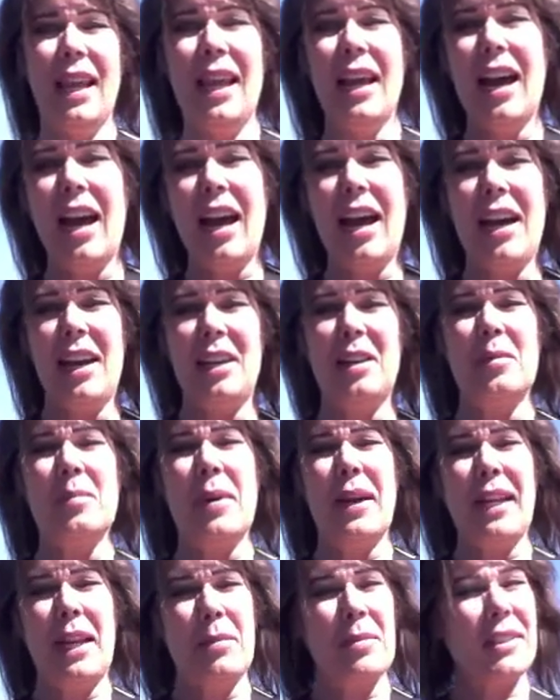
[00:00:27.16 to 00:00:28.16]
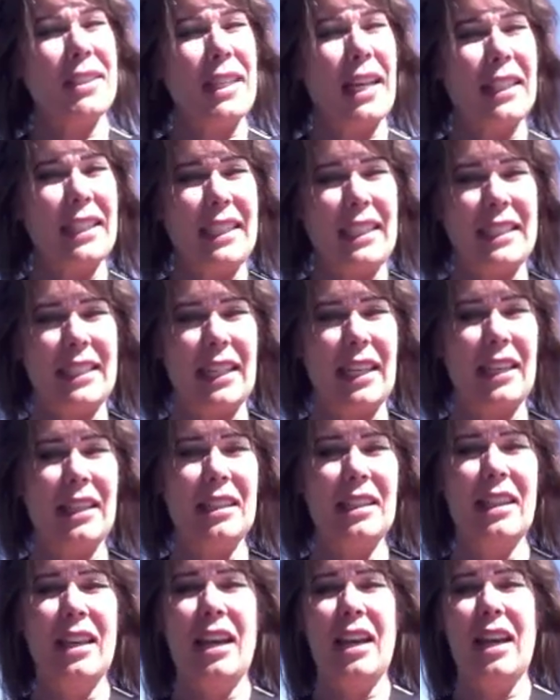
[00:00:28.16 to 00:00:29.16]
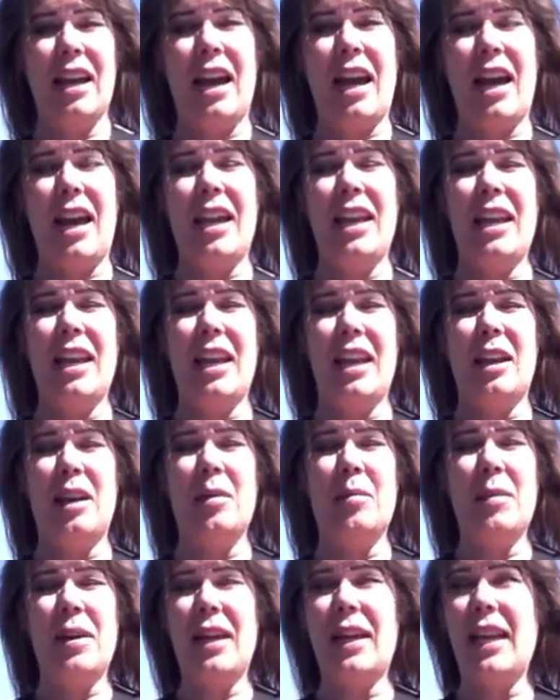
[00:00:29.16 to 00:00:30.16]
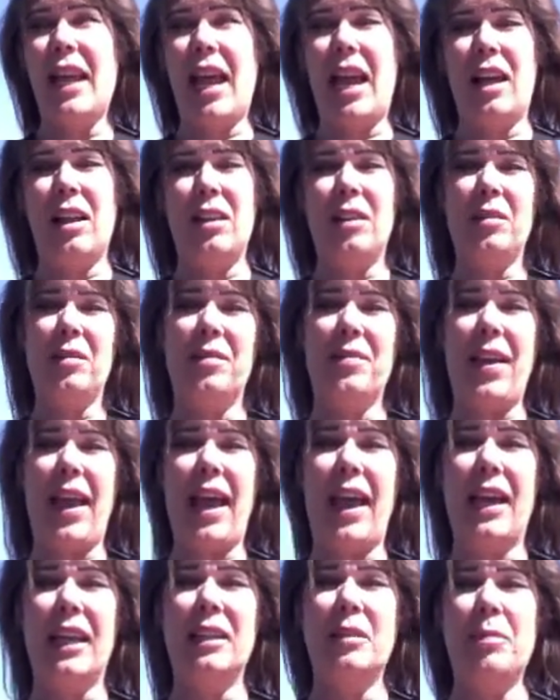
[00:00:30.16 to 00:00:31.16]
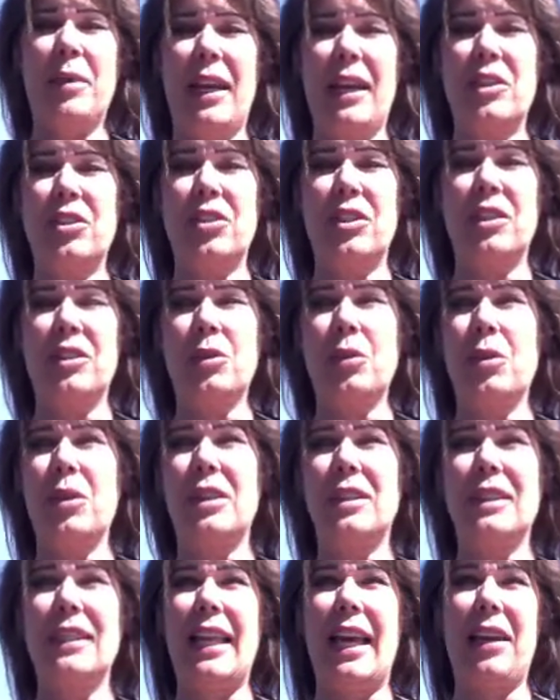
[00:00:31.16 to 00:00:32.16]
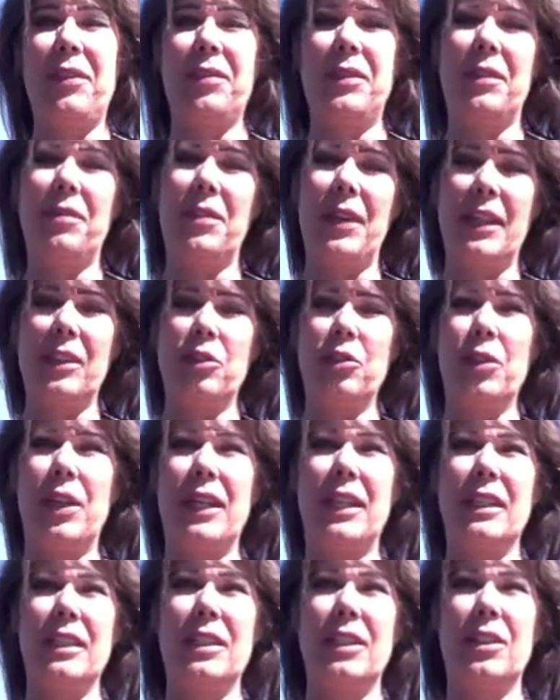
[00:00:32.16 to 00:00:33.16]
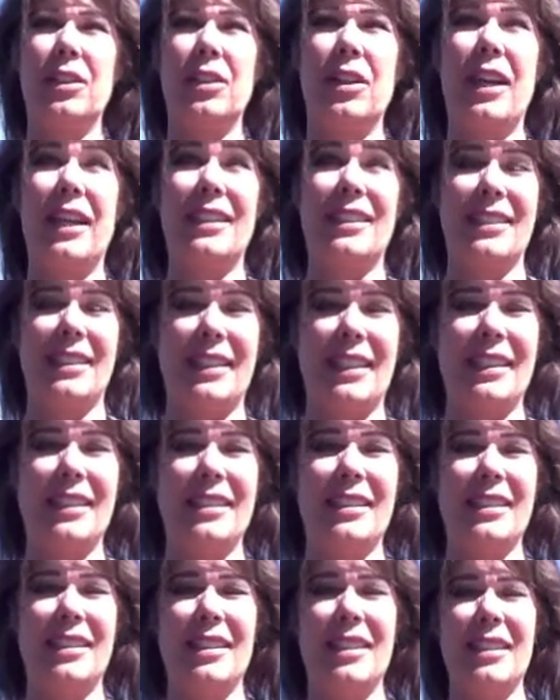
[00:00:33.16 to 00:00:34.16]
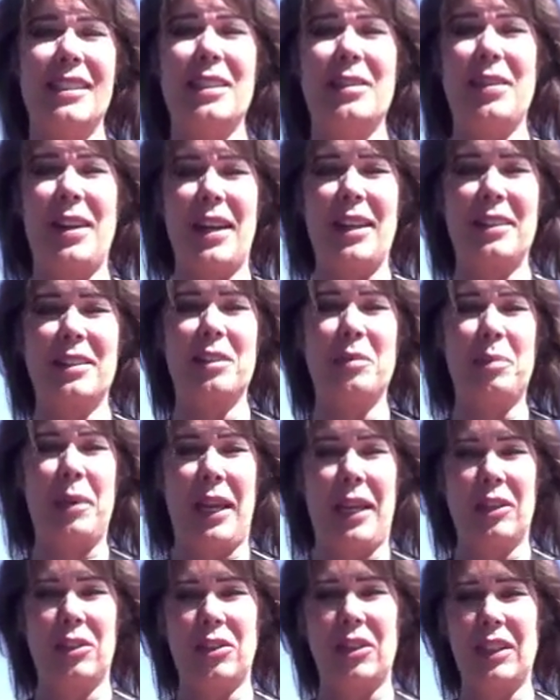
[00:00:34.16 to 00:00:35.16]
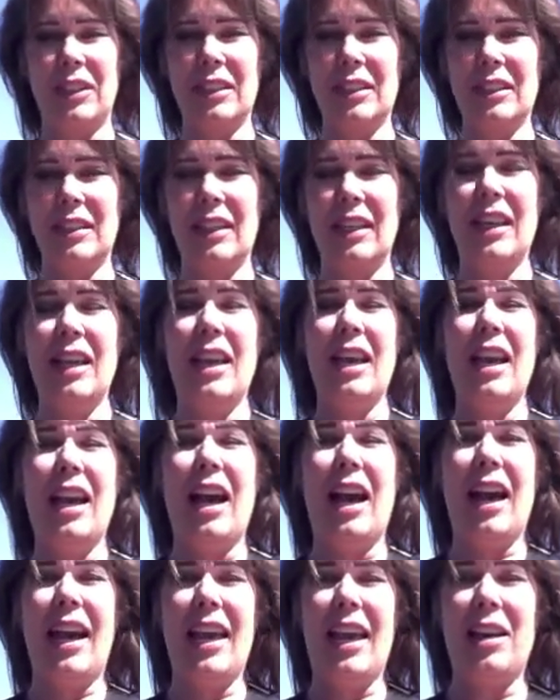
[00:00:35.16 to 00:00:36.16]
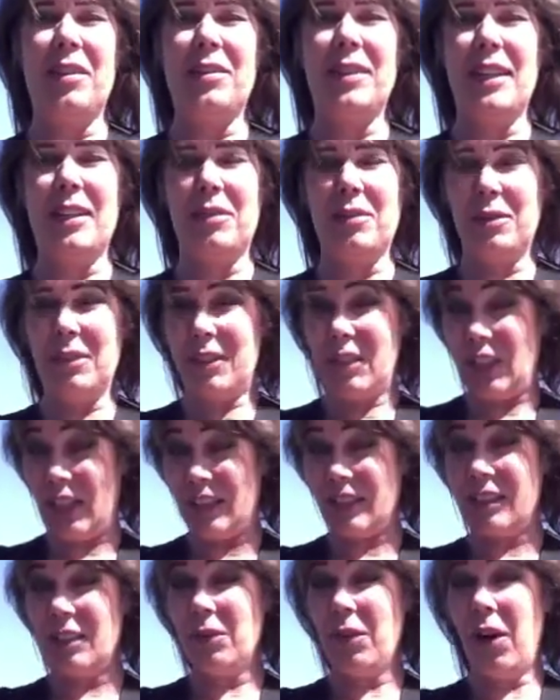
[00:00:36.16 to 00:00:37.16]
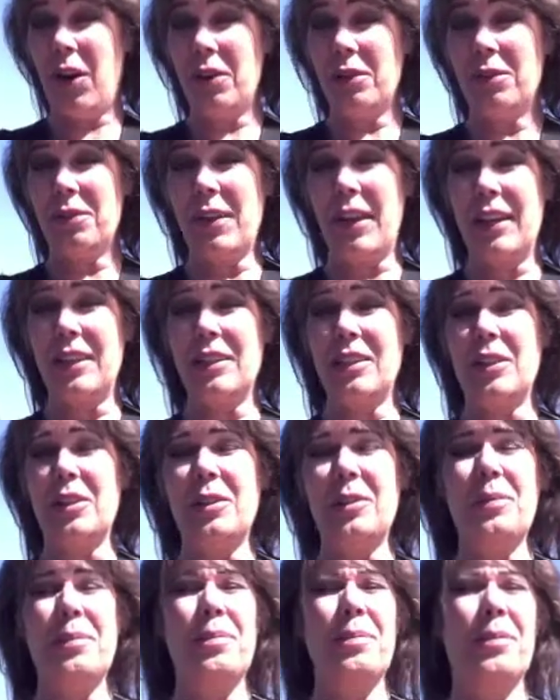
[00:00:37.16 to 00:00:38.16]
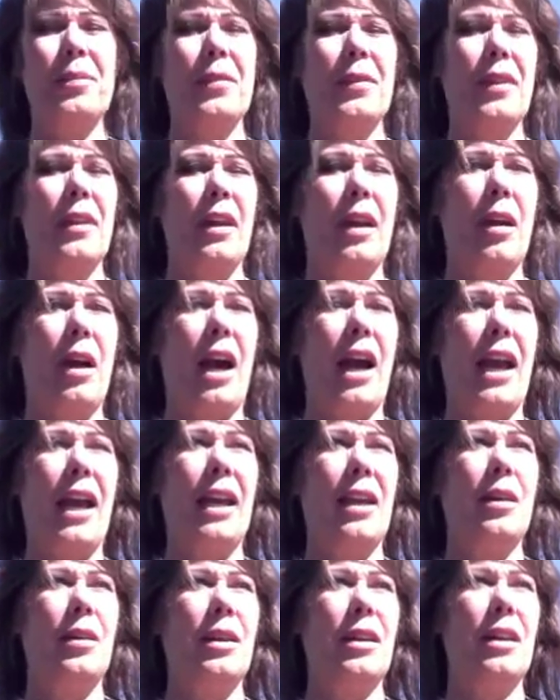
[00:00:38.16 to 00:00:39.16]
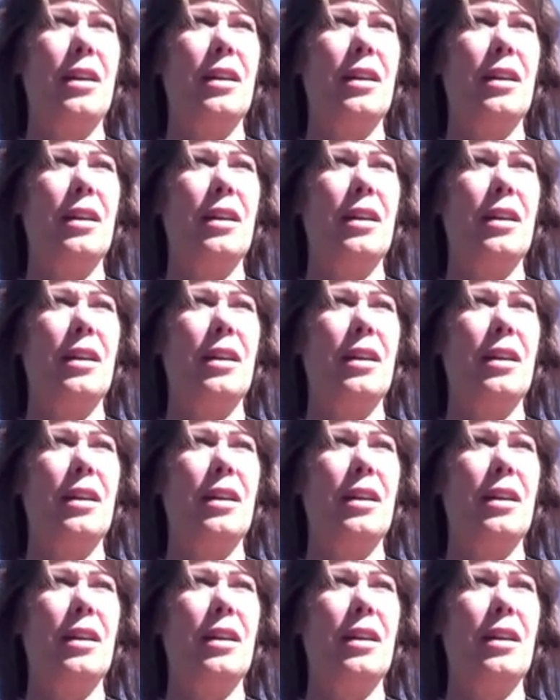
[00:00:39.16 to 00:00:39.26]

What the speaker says: Hi, my name is Alita. I am an L-VAD patient, or a left ventricular assist device patient. I have congestive heart failure. I